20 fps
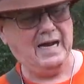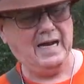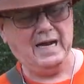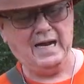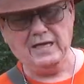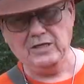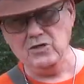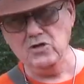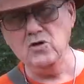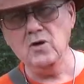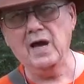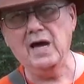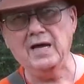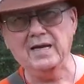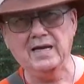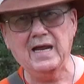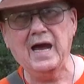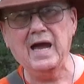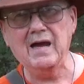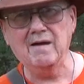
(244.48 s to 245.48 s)
and you had
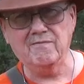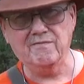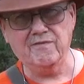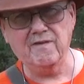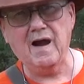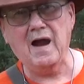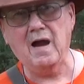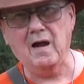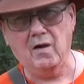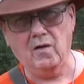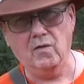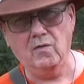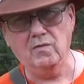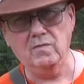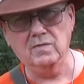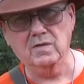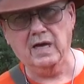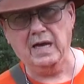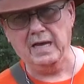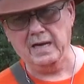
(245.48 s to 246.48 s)
to have fire
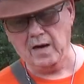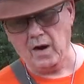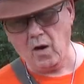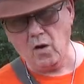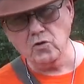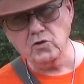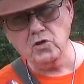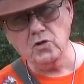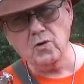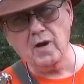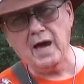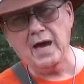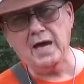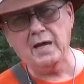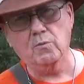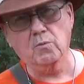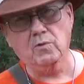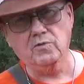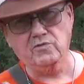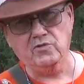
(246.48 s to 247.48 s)
and all you
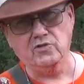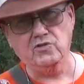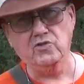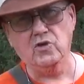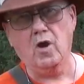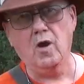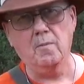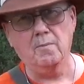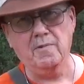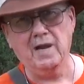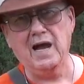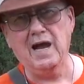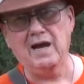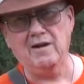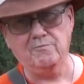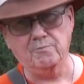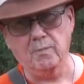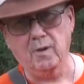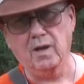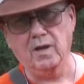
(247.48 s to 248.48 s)
had was a sharp
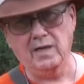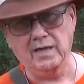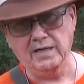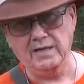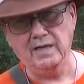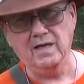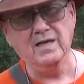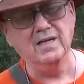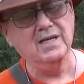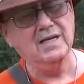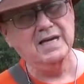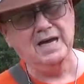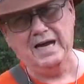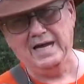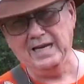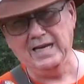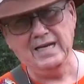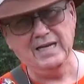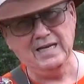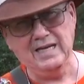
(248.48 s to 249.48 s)
knife blade
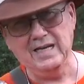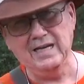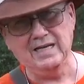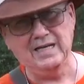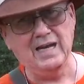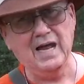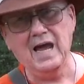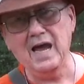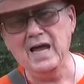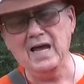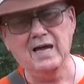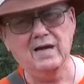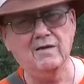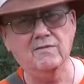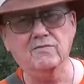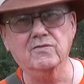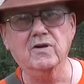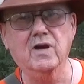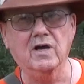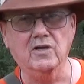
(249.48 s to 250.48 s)
and it didn't have
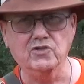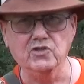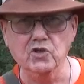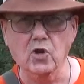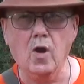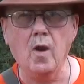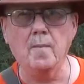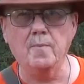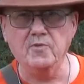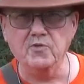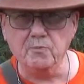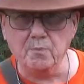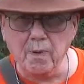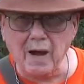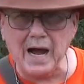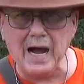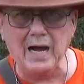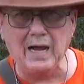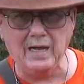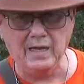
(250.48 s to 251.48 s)
a sharp
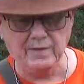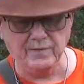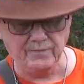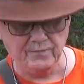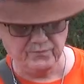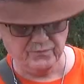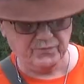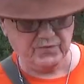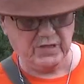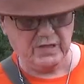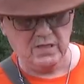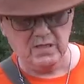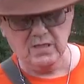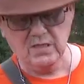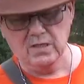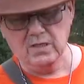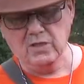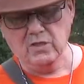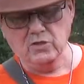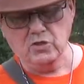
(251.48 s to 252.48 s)
spine,
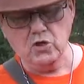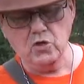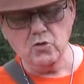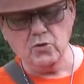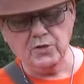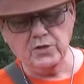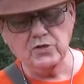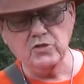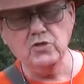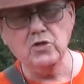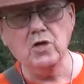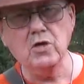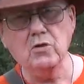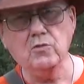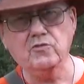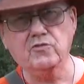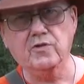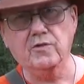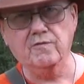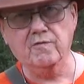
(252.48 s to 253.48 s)
you could
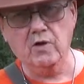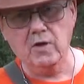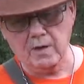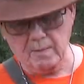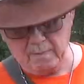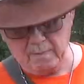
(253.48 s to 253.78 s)
use the very